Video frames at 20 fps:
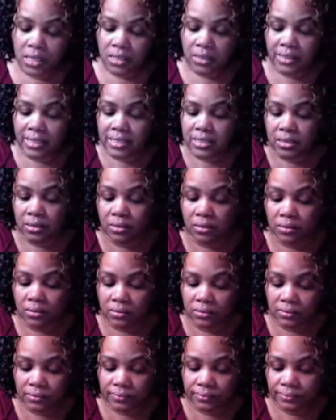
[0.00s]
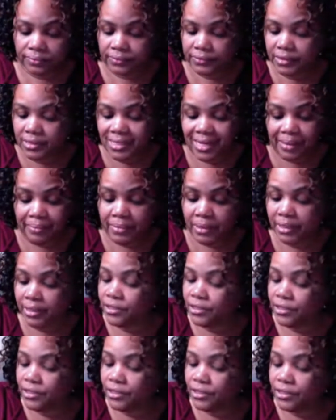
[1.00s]
That's all. It's not
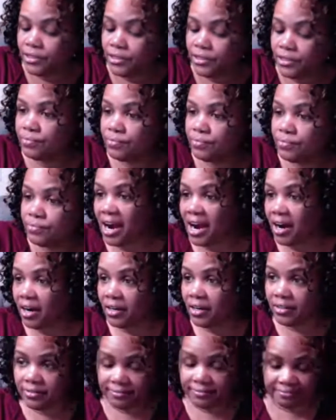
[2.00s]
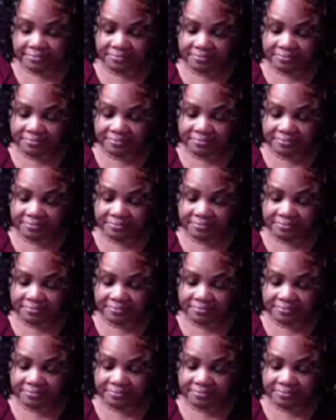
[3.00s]
much, not hard.